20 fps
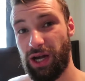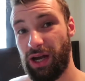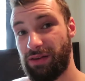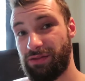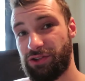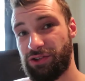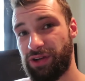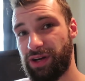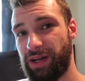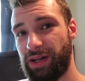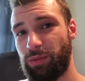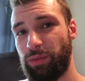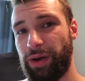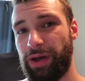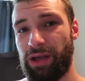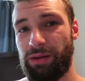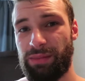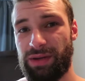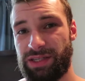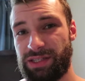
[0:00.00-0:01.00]
I've tried
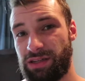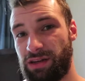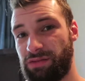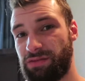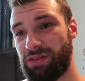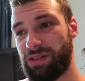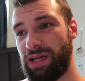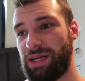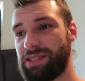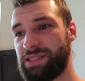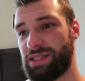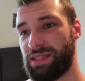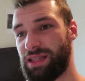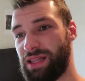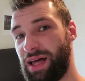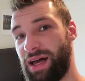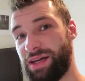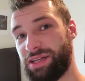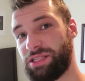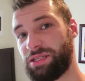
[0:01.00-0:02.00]
weighing myself less
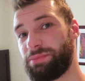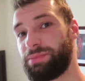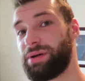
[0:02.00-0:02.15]
and less,